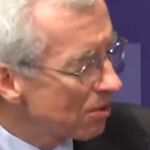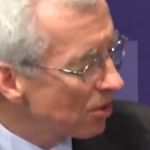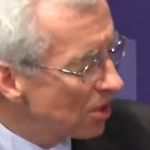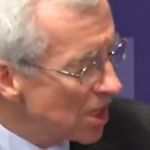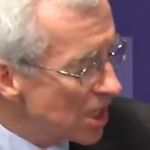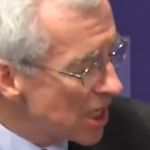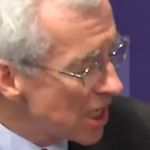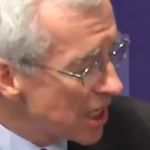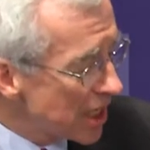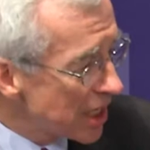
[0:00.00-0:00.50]

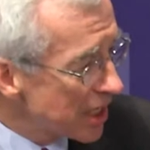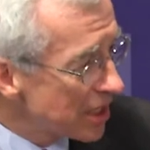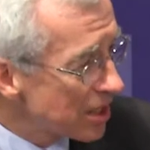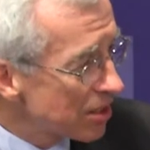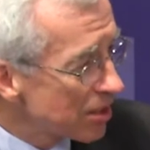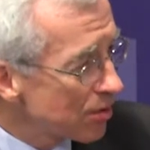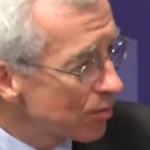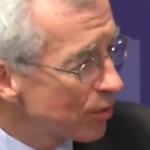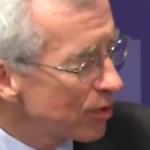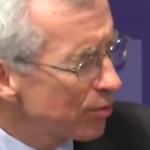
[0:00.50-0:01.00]

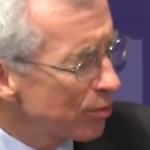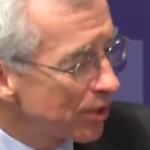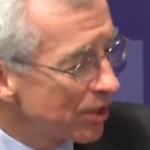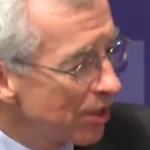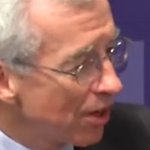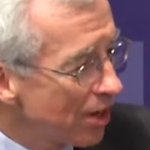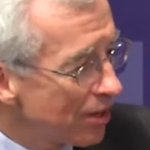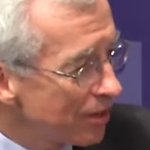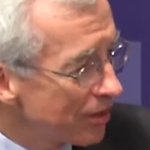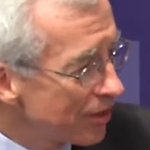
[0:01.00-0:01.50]
lines with
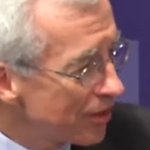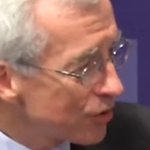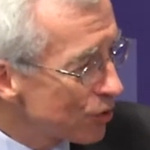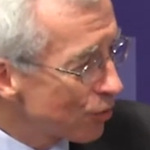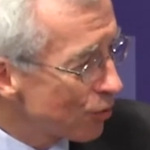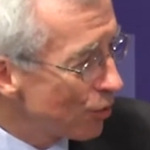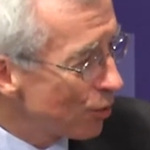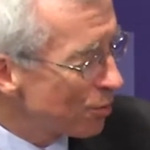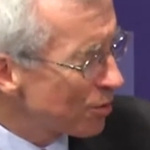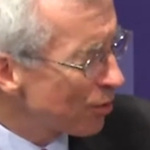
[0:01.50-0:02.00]
regard to these
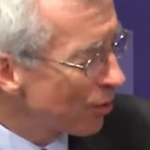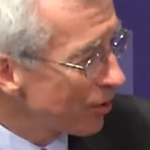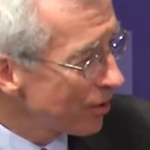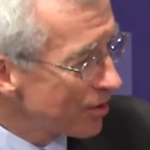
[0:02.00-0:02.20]
groups where